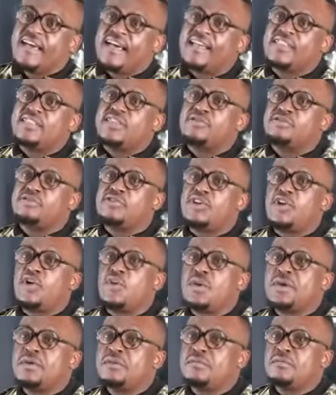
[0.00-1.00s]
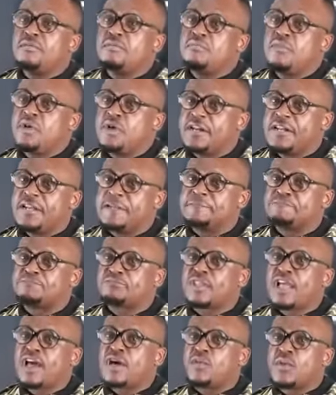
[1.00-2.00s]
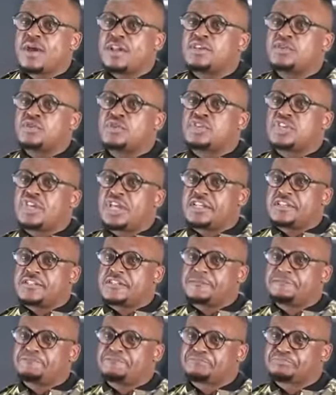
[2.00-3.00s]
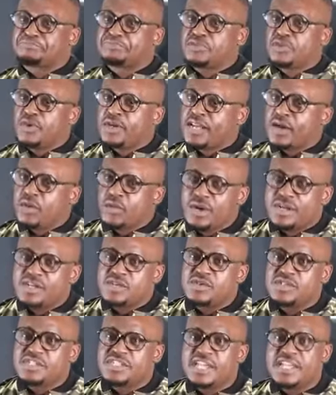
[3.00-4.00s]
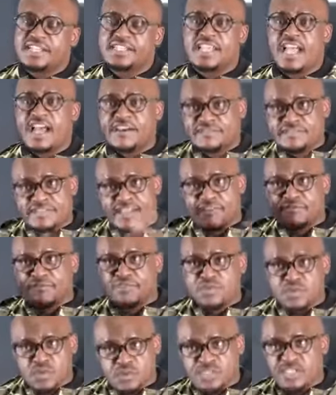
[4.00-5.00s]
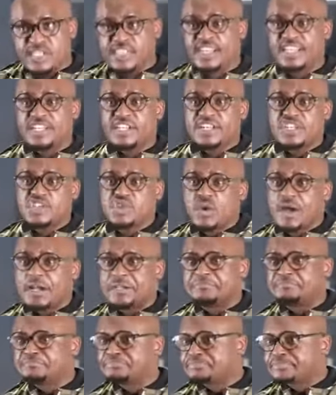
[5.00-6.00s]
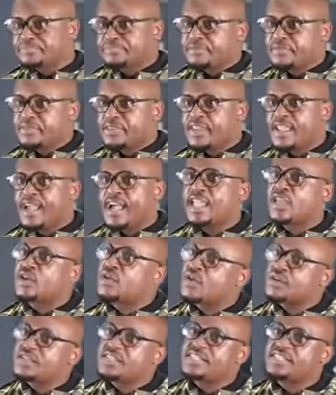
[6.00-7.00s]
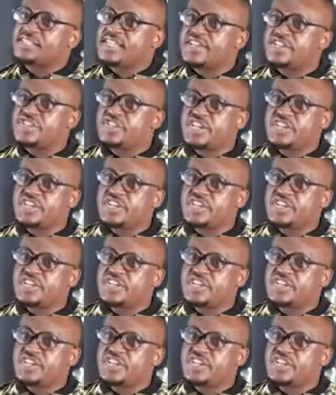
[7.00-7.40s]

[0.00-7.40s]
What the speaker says: And the following morning, I went to church. When I went to church, after I've used that ritual, I got inside